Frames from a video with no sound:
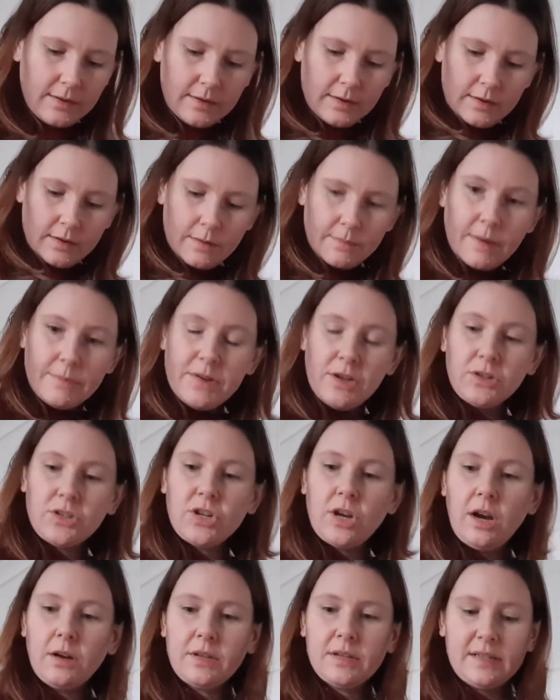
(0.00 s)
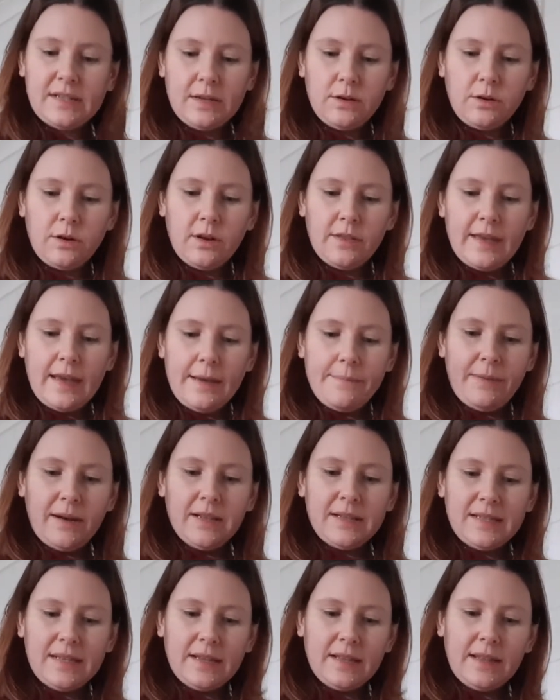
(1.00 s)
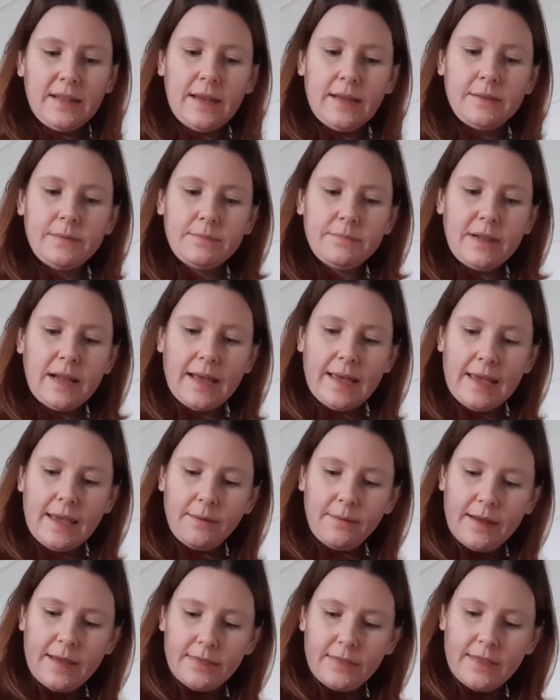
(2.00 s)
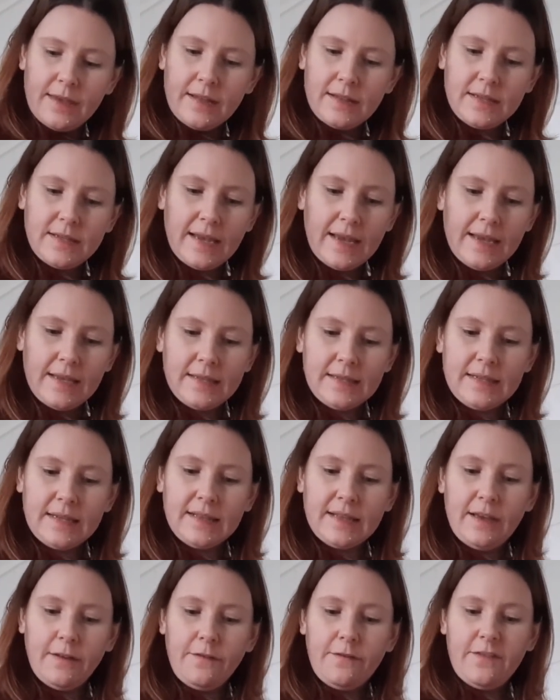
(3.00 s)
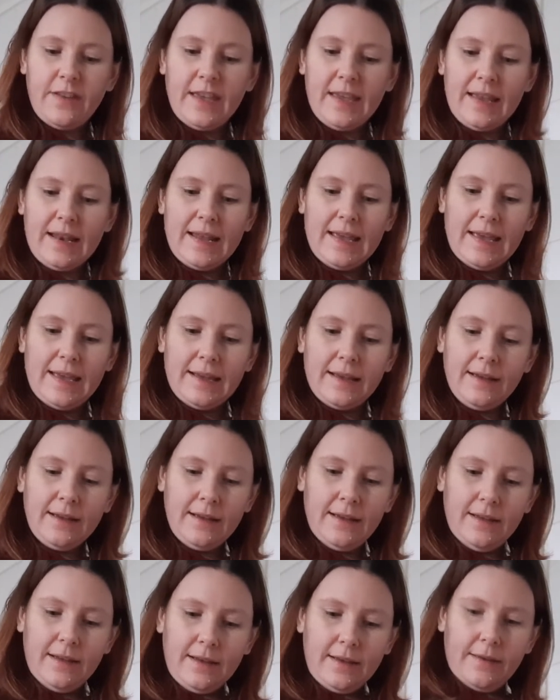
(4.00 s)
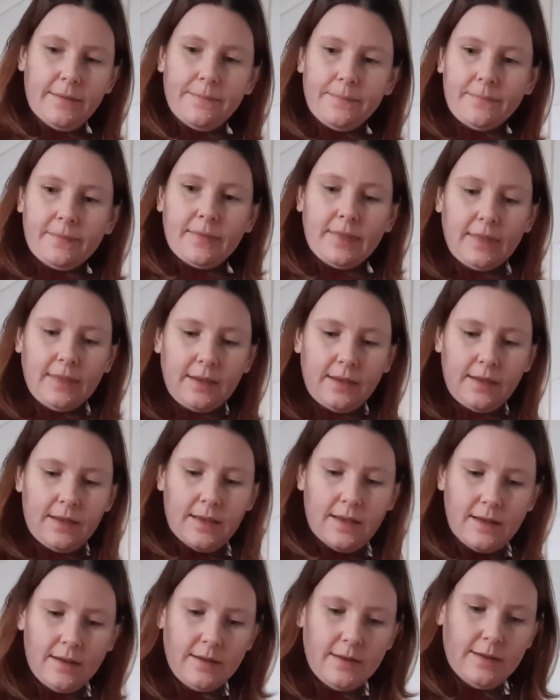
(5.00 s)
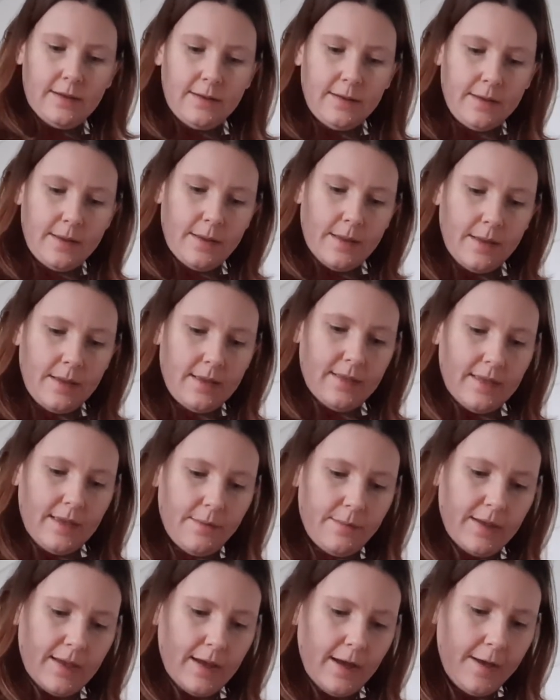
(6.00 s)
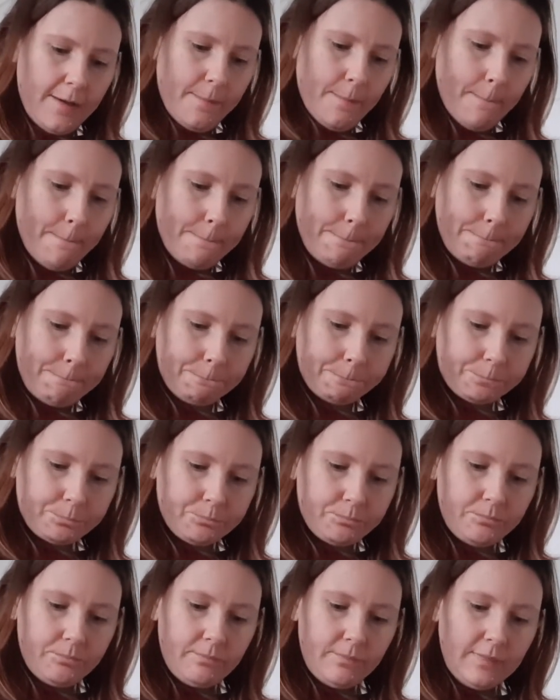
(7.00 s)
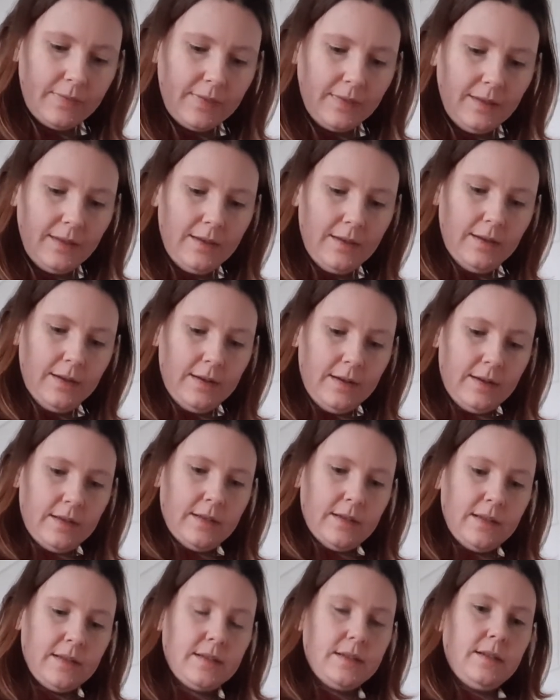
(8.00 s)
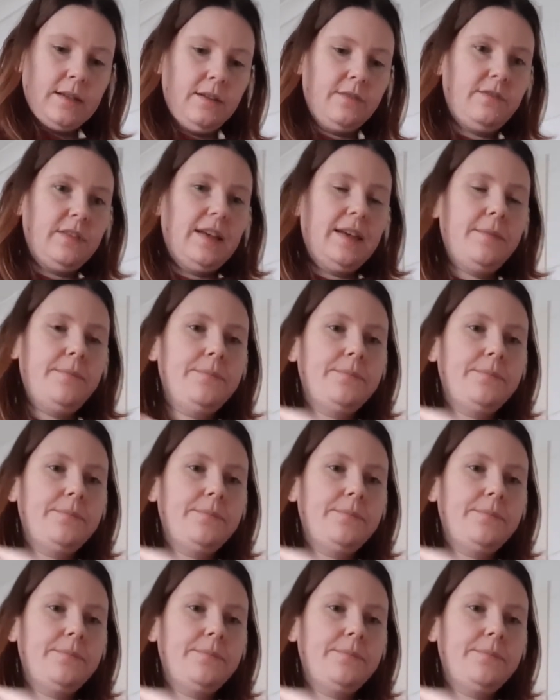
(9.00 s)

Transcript: Remember, your child has still got their butter that they're playing with, they're tasting, they're feeling. There we go. That's lovely.